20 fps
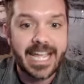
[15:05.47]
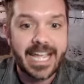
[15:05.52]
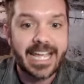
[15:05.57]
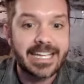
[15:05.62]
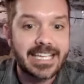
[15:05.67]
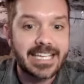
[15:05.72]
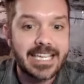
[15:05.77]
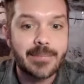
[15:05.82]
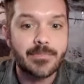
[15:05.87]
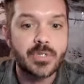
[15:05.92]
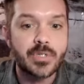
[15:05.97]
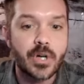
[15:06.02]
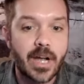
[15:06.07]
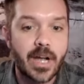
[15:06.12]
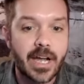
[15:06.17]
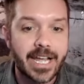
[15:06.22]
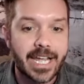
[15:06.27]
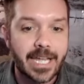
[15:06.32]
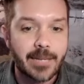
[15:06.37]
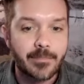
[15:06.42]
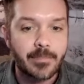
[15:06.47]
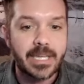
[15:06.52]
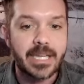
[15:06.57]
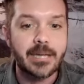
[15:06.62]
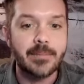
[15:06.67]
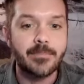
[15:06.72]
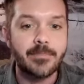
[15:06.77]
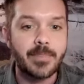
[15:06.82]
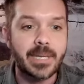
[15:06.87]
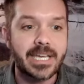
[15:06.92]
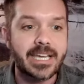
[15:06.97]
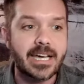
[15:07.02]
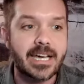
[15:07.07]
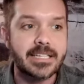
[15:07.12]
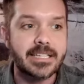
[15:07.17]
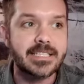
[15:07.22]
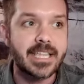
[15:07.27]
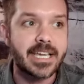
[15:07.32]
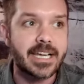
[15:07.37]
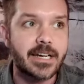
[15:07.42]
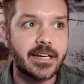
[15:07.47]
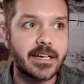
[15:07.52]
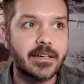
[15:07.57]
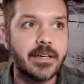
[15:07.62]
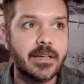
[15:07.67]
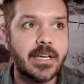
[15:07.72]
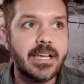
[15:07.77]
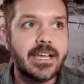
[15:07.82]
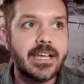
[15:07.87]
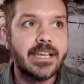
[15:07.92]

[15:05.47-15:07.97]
and keep trying be because there